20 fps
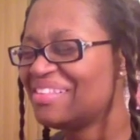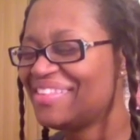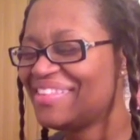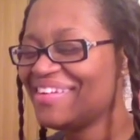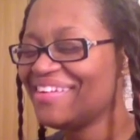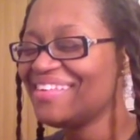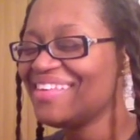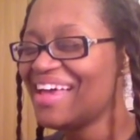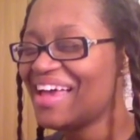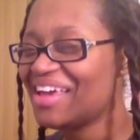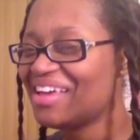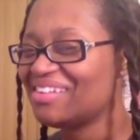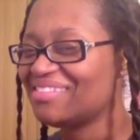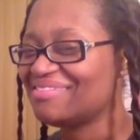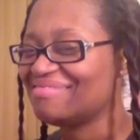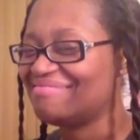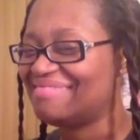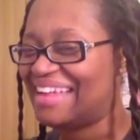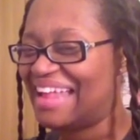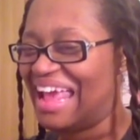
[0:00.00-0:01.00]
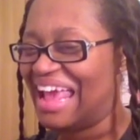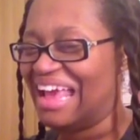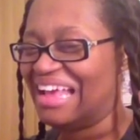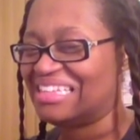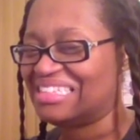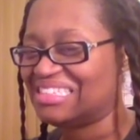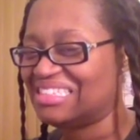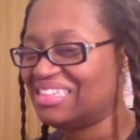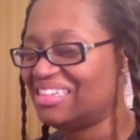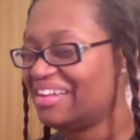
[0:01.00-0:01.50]
They're like
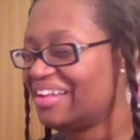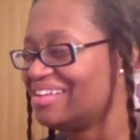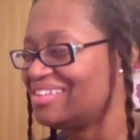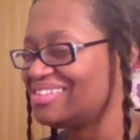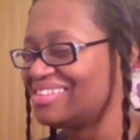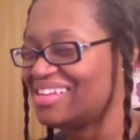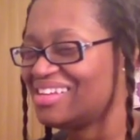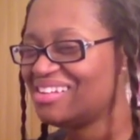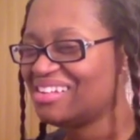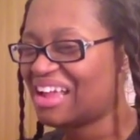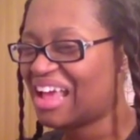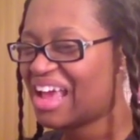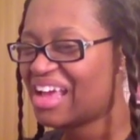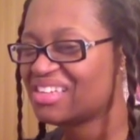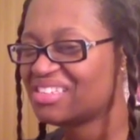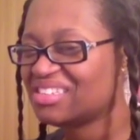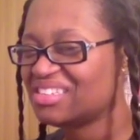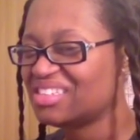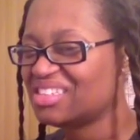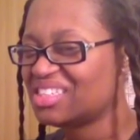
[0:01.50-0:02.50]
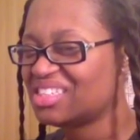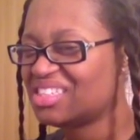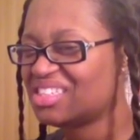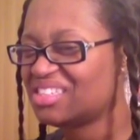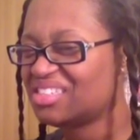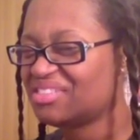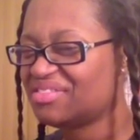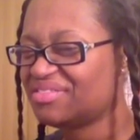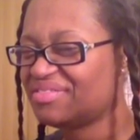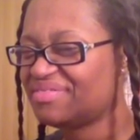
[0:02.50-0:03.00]
nasty. They say nasty
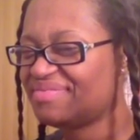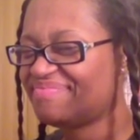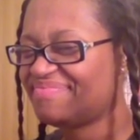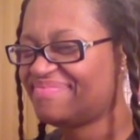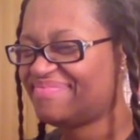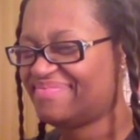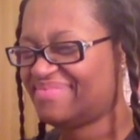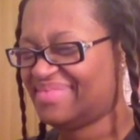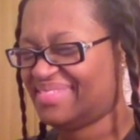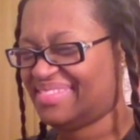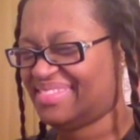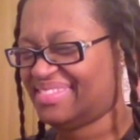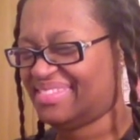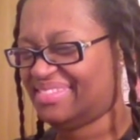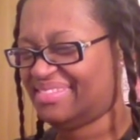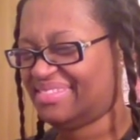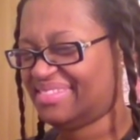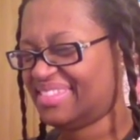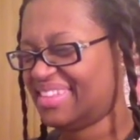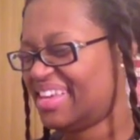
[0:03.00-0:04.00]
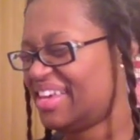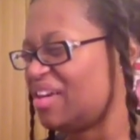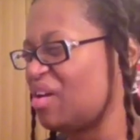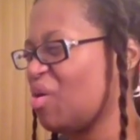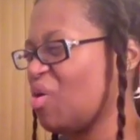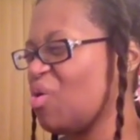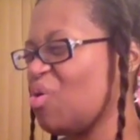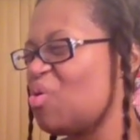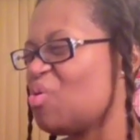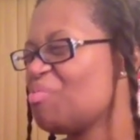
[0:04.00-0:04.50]
stuff. And
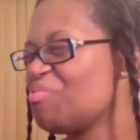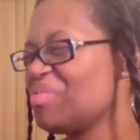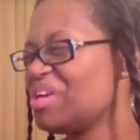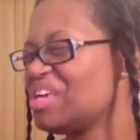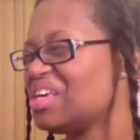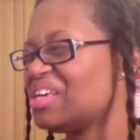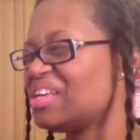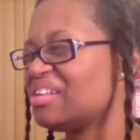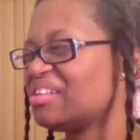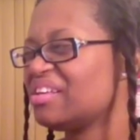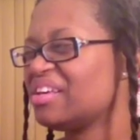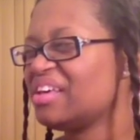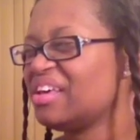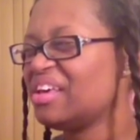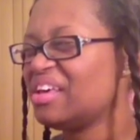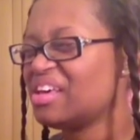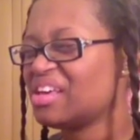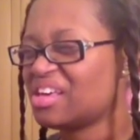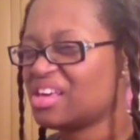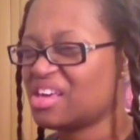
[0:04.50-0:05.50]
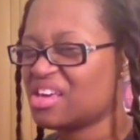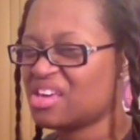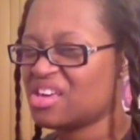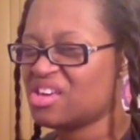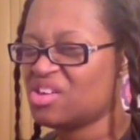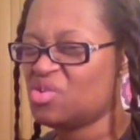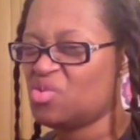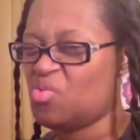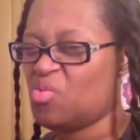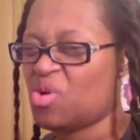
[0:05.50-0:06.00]
old men can
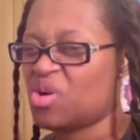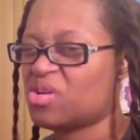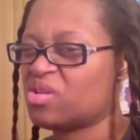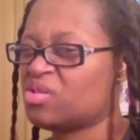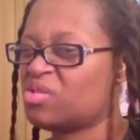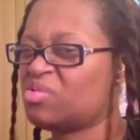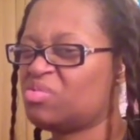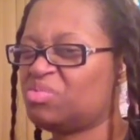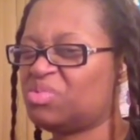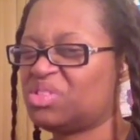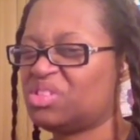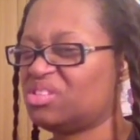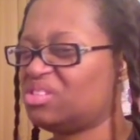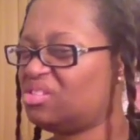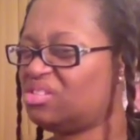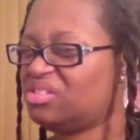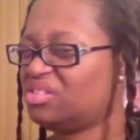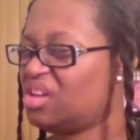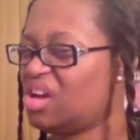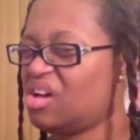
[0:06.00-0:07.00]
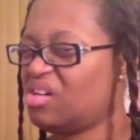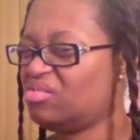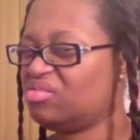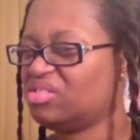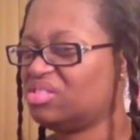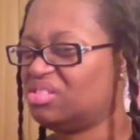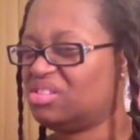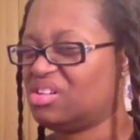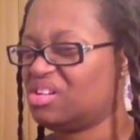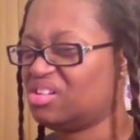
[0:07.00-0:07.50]
give you worms. I
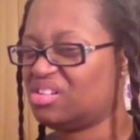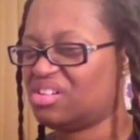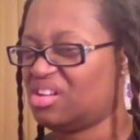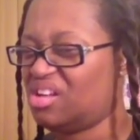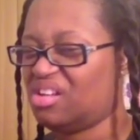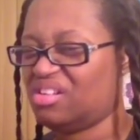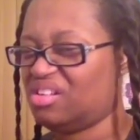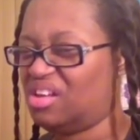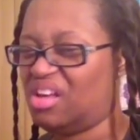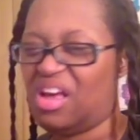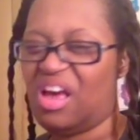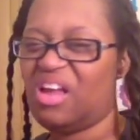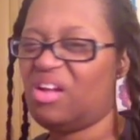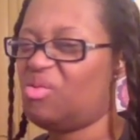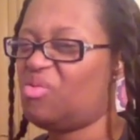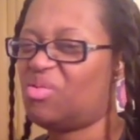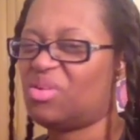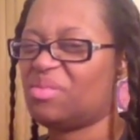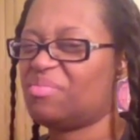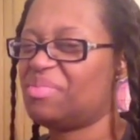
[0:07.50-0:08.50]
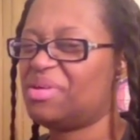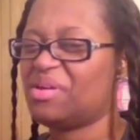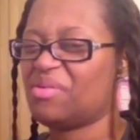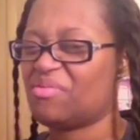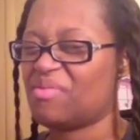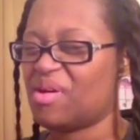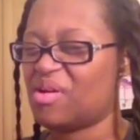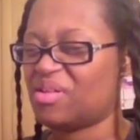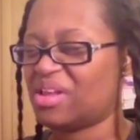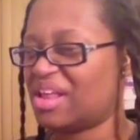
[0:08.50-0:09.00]
don't talk. I don't want to be
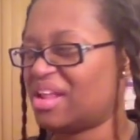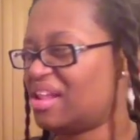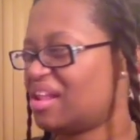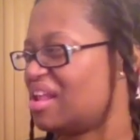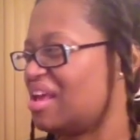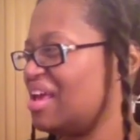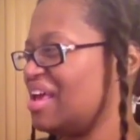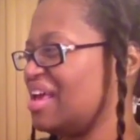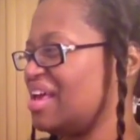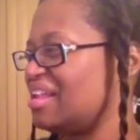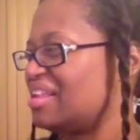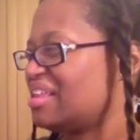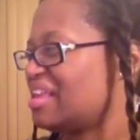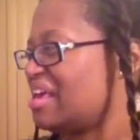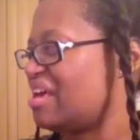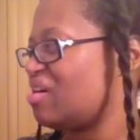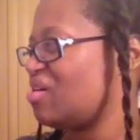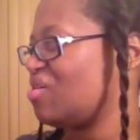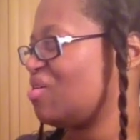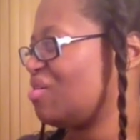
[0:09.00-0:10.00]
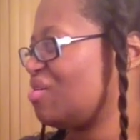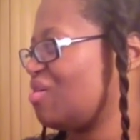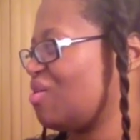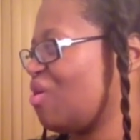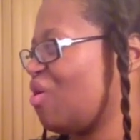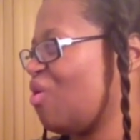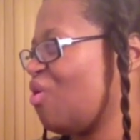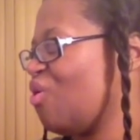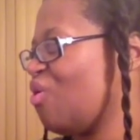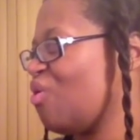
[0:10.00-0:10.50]
around that that
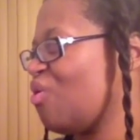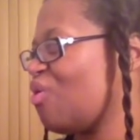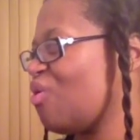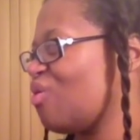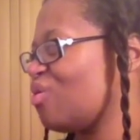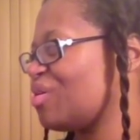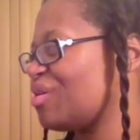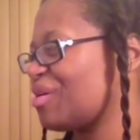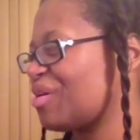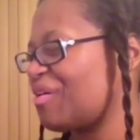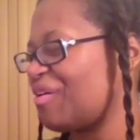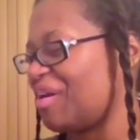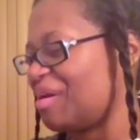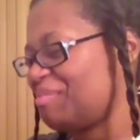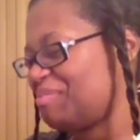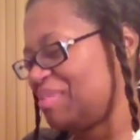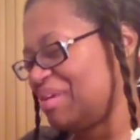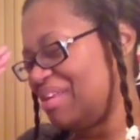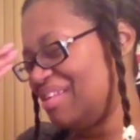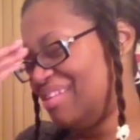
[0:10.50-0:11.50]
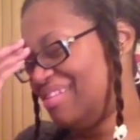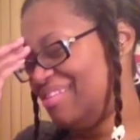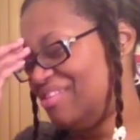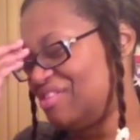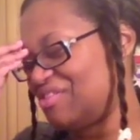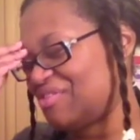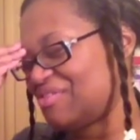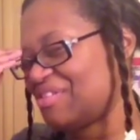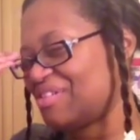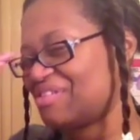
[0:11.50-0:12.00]
old decrepit
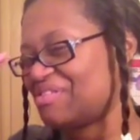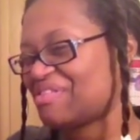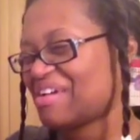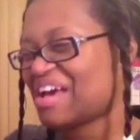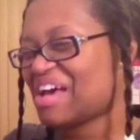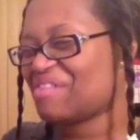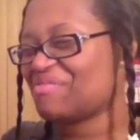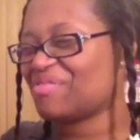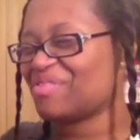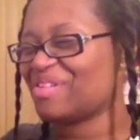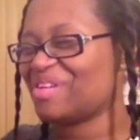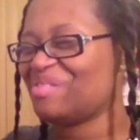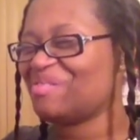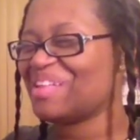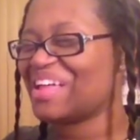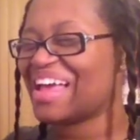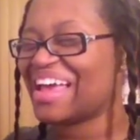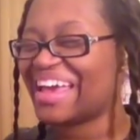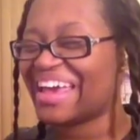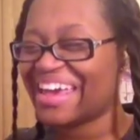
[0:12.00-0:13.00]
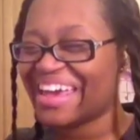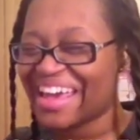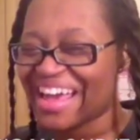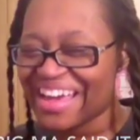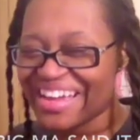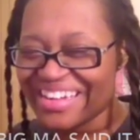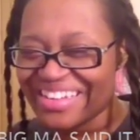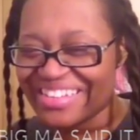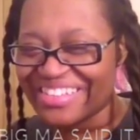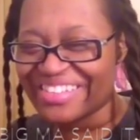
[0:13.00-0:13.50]
truck driver. He be like, "Hey, how
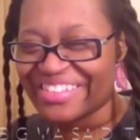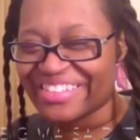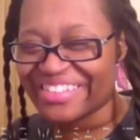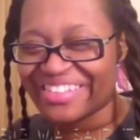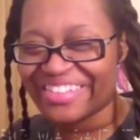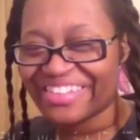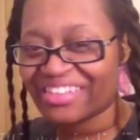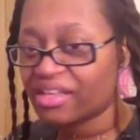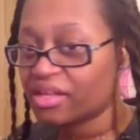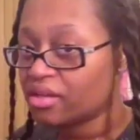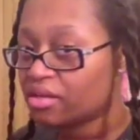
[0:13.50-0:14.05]
you doing?"